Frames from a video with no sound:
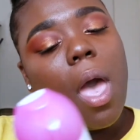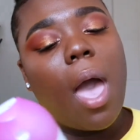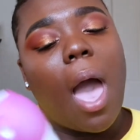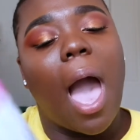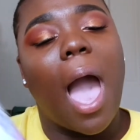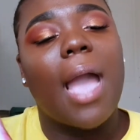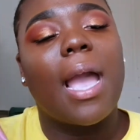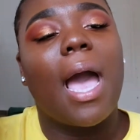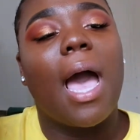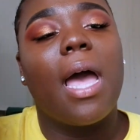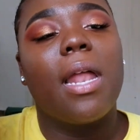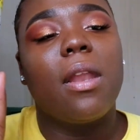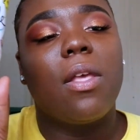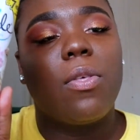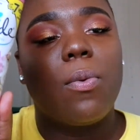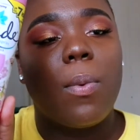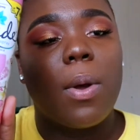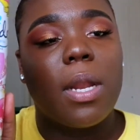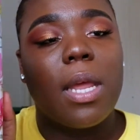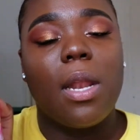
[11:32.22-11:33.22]
I got
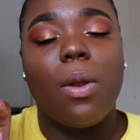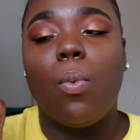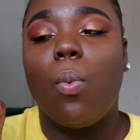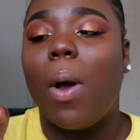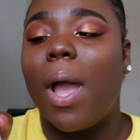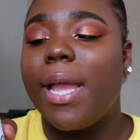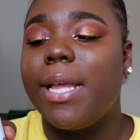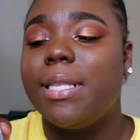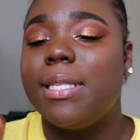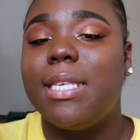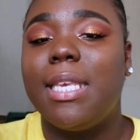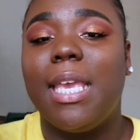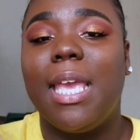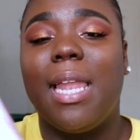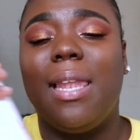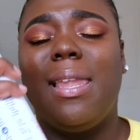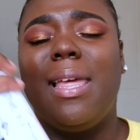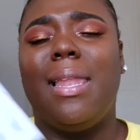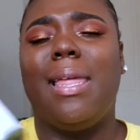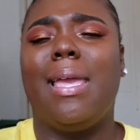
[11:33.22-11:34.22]
another one in white tea
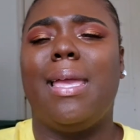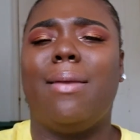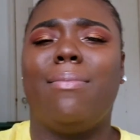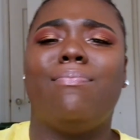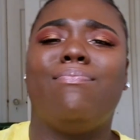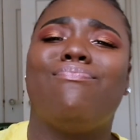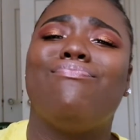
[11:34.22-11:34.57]
and lily.